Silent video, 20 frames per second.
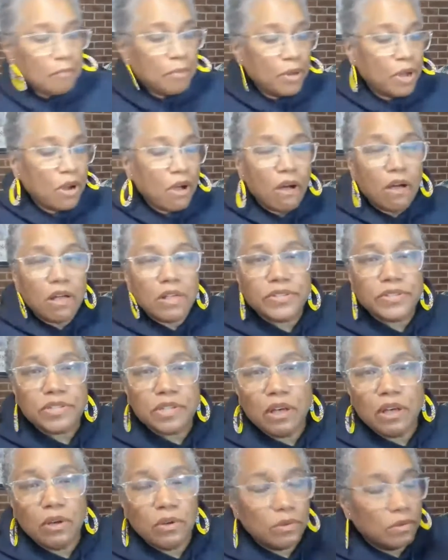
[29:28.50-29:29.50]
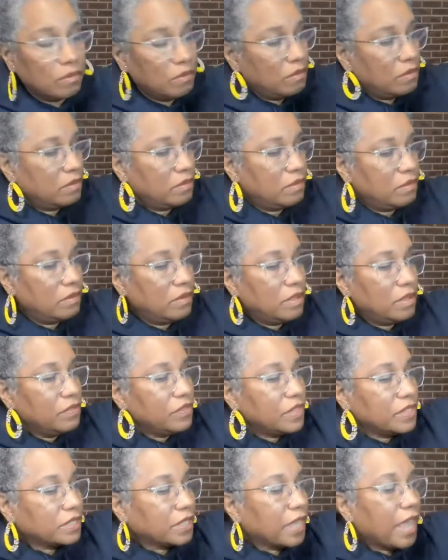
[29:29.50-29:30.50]
But also,
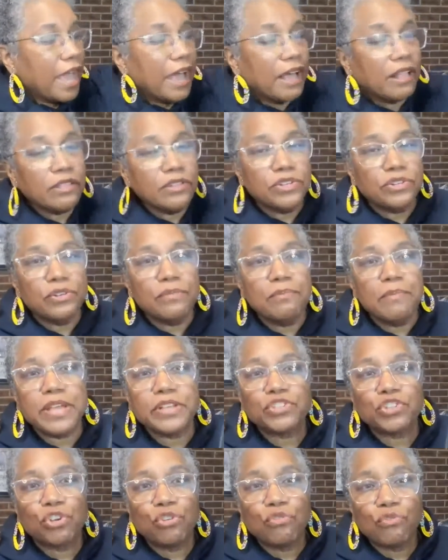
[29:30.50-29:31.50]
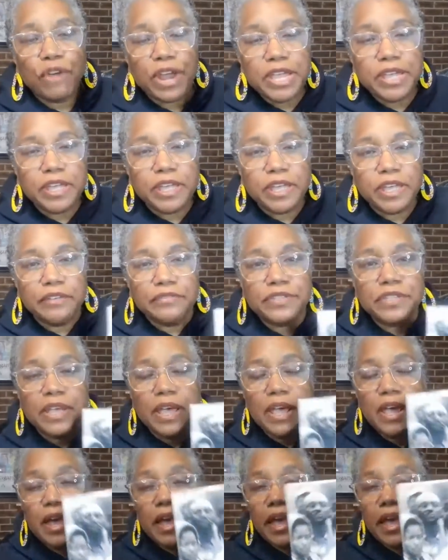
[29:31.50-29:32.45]
this calendar makes great gifts.